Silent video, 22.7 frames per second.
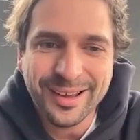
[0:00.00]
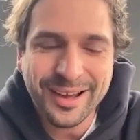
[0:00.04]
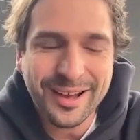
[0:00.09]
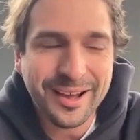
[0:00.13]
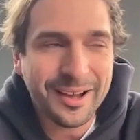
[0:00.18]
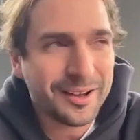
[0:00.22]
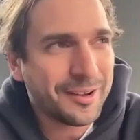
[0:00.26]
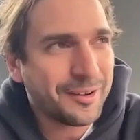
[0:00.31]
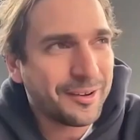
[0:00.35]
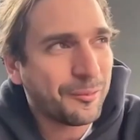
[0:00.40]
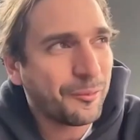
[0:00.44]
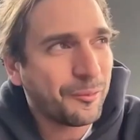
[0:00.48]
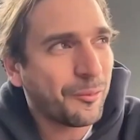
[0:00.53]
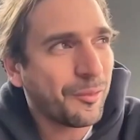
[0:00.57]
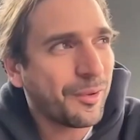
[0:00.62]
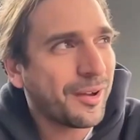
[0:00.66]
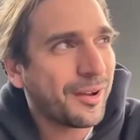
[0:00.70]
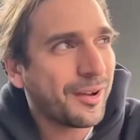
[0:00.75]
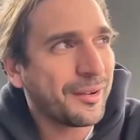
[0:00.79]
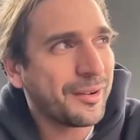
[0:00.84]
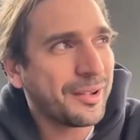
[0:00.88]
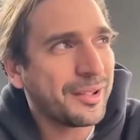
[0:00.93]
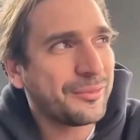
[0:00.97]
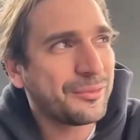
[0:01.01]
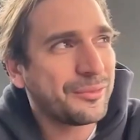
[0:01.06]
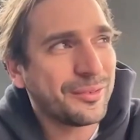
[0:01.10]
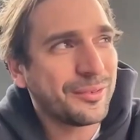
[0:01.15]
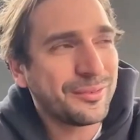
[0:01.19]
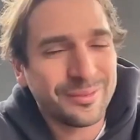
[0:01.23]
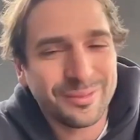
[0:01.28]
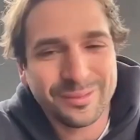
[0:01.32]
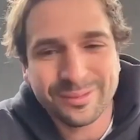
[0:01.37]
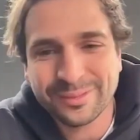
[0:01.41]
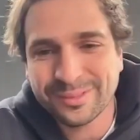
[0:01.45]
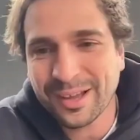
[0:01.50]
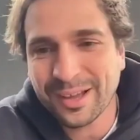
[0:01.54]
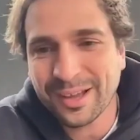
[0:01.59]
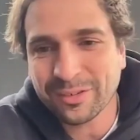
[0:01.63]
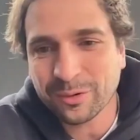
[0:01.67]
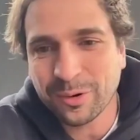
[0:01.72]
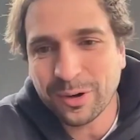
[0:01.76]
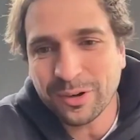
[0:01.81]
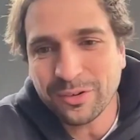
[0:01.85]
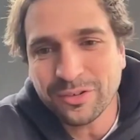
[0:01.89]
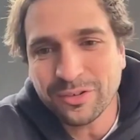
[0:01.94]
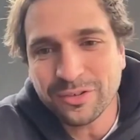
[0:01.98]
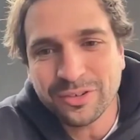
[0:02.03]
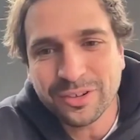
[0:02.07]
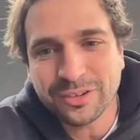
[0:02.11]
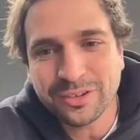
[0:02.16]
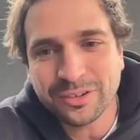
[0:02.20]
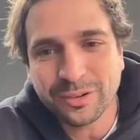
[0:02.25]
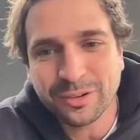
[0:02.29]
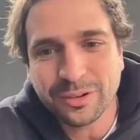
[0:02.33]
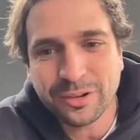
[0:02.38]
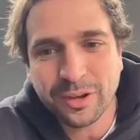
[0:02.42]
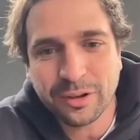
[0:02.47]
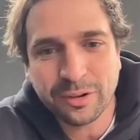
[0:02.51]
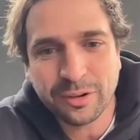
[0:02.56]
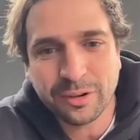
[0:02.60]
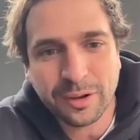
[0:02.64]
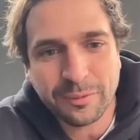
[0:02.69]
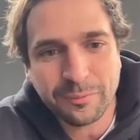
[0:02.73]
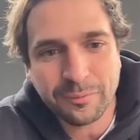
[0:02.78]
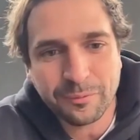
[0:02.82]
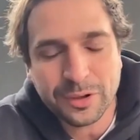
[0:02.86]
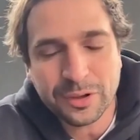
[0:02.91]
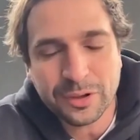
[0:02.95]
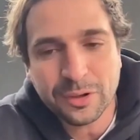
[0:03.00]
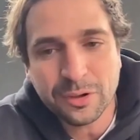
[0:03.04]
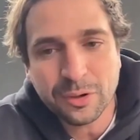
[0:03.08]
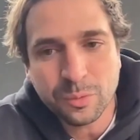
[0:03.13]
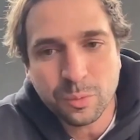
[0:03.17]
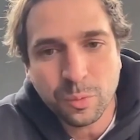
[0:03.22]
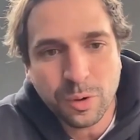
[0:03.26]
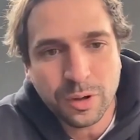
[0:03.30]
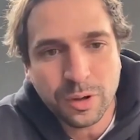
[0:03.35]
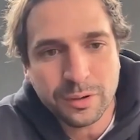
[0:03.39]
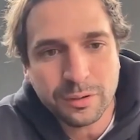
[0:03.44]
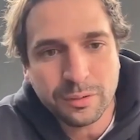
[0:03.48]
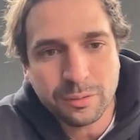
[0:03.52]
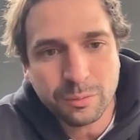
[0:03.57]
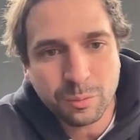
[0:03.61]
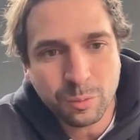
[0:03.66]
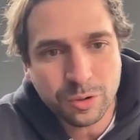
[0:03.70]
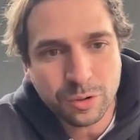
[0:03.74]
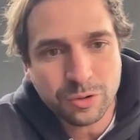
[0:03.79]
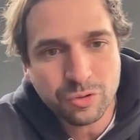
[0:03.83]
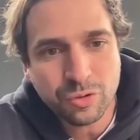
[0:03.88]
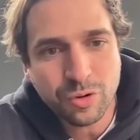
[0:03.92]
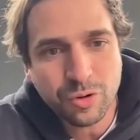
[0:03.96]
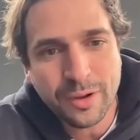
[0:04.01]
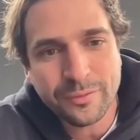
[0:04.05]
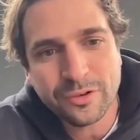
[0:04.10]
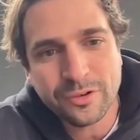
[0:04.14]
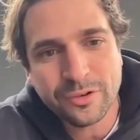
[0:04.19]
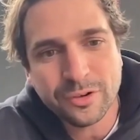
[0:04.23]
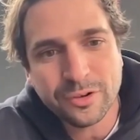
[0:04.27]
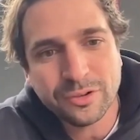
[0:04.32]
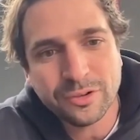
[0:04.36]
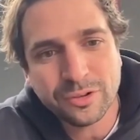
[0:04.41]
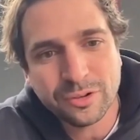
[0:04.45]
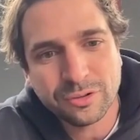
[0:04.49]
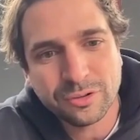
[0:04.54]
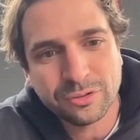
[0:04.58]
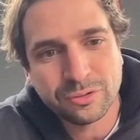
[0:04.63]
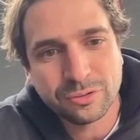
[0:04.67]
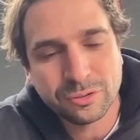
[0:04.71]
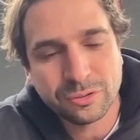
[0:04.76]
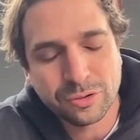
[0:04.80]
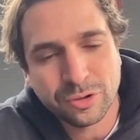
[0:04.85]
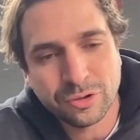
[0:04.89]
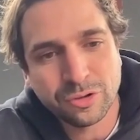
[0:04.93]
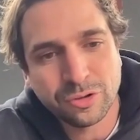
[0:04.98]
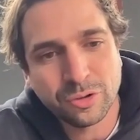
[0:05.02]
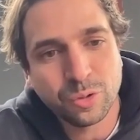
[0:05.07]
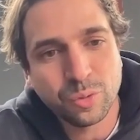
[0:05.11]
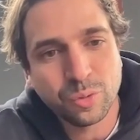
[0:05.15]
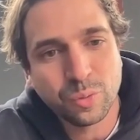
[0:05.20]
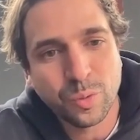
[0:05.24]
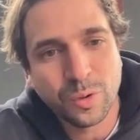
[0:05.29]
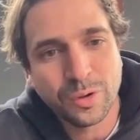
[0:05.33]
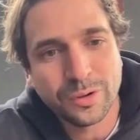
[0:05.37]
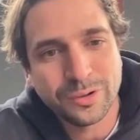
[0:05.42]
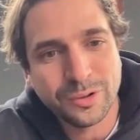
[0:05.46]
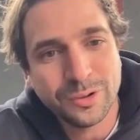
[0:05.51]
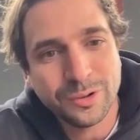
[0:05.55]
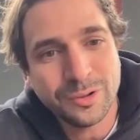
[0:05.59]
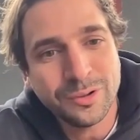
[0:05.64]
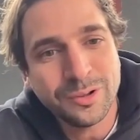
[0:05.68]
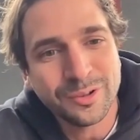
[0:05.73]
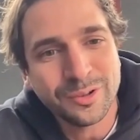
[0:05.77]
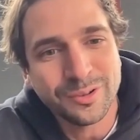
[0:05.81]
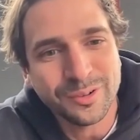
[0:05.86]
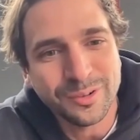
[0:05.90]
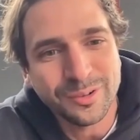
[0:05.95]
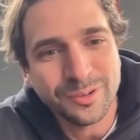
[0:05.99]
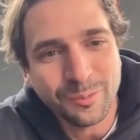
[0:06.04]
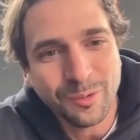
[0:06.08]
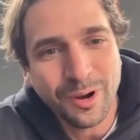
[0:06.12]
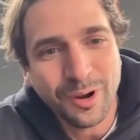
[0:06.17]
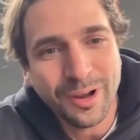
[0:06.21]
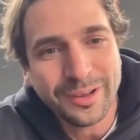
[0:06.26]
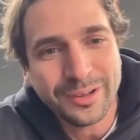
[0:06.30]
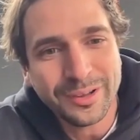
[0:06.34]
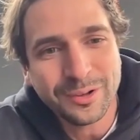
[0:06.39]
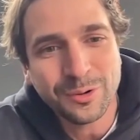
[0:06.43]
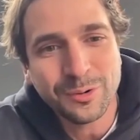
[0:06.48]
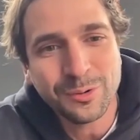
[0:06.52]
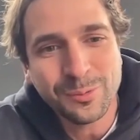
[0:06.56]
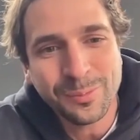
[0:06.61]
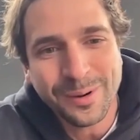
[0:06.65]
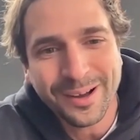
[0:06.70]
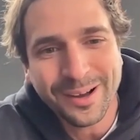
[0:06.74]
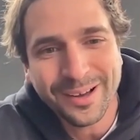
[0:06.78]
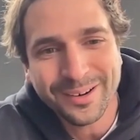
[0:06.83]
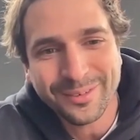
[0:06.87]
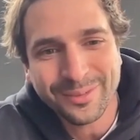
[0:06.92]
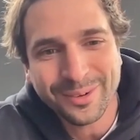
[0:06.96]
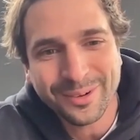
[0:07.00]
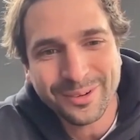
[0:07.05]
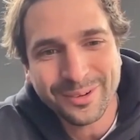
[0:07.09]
To ask questions into it though, like for you, what drives you to do what you do? Why are you a part of